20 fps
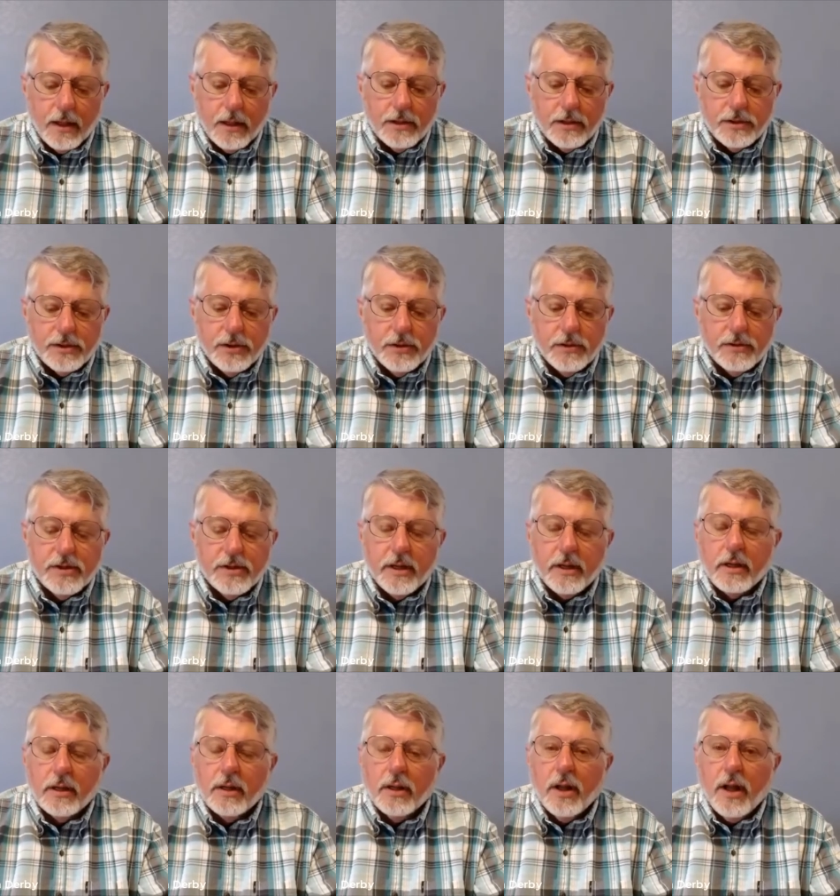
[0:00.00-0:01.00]
choosing
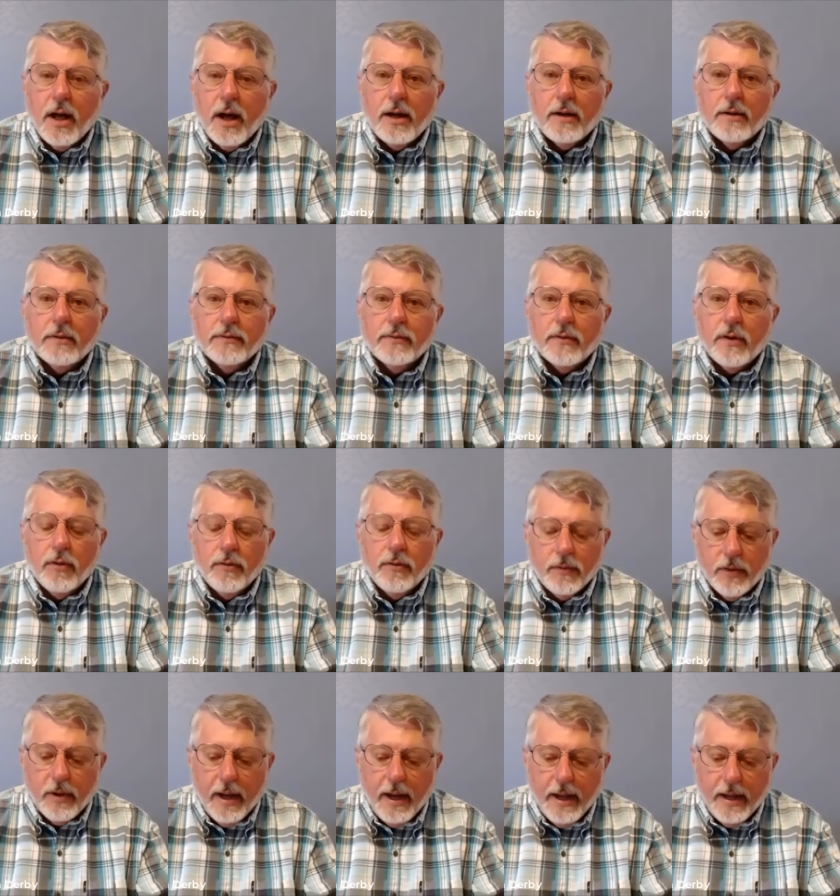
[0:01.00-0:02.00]
love over
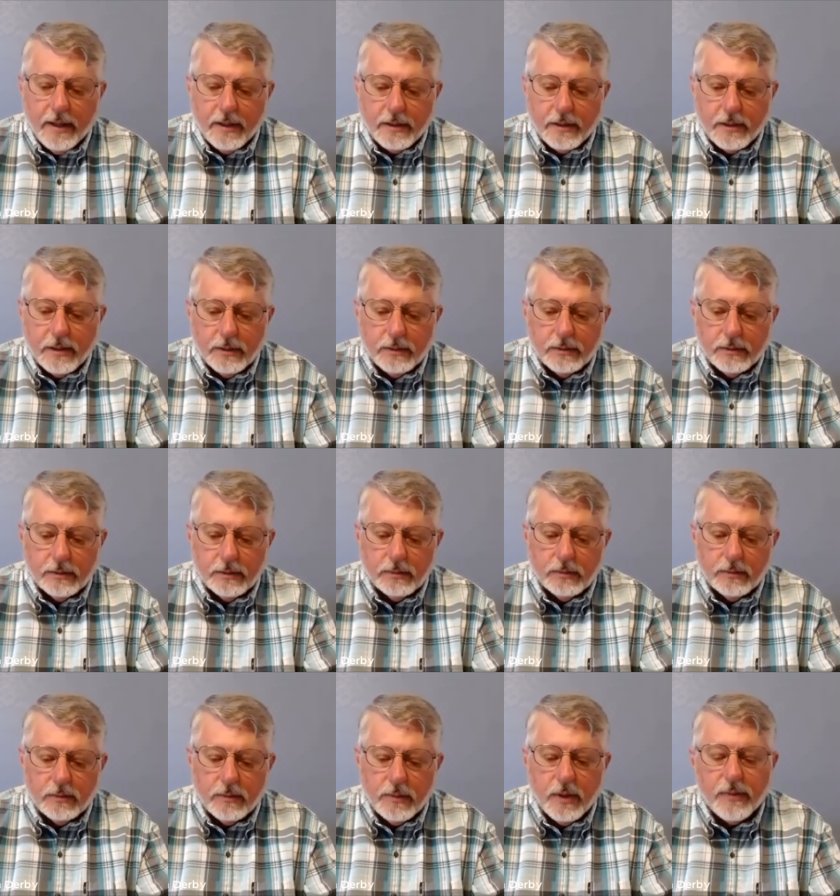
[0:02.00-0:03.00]
hate.
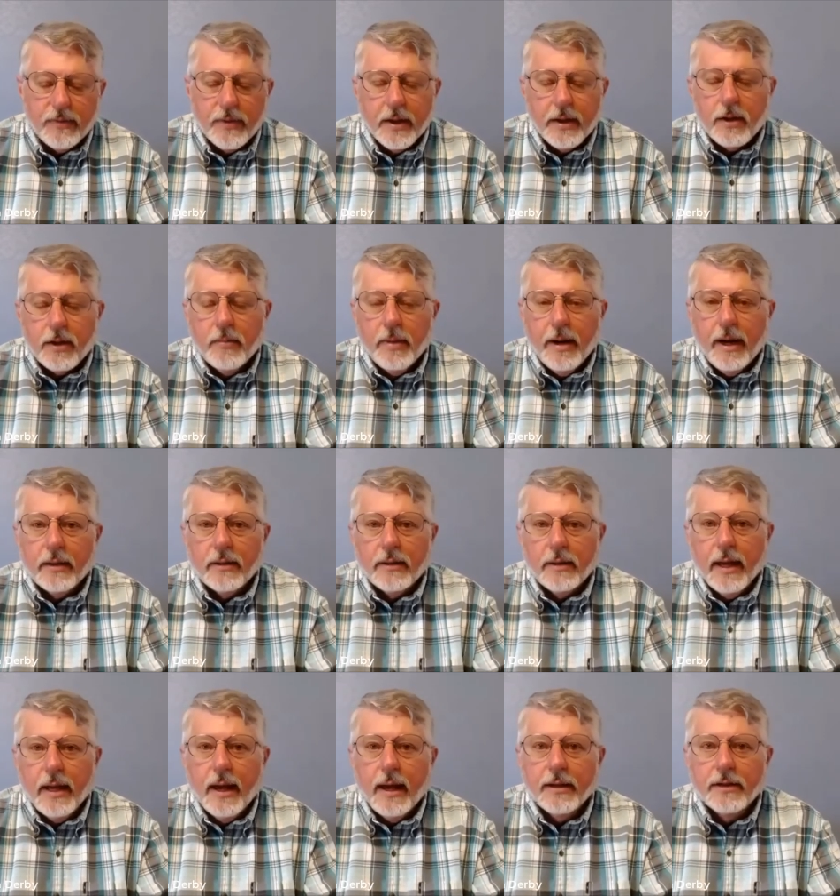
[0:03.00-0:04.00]
Think about
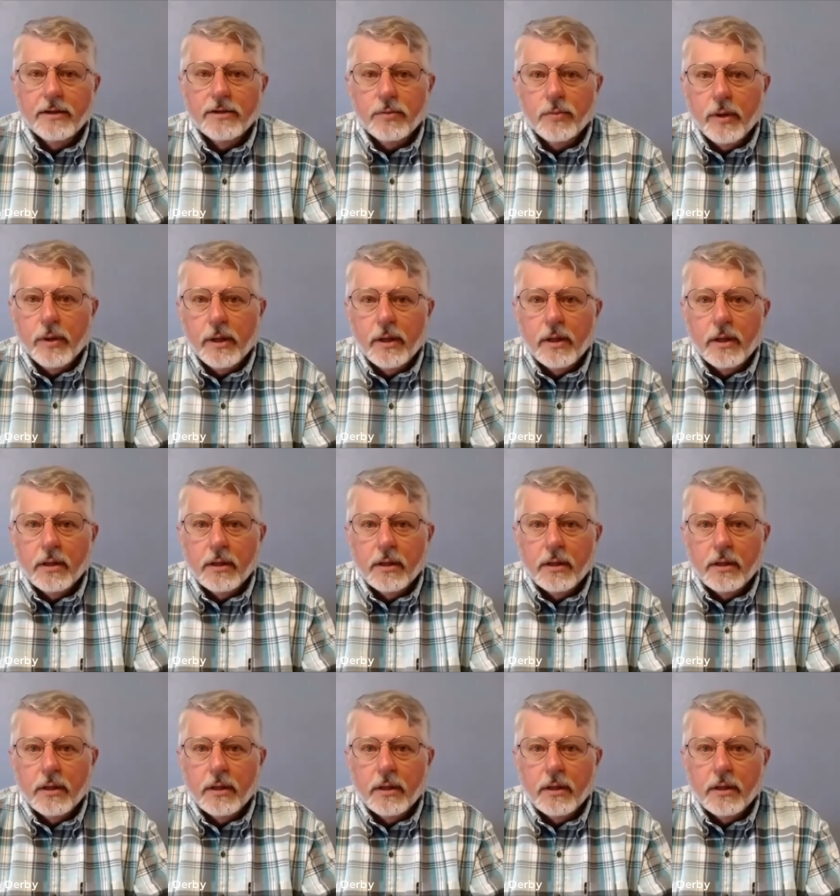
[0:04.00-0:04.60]
that as we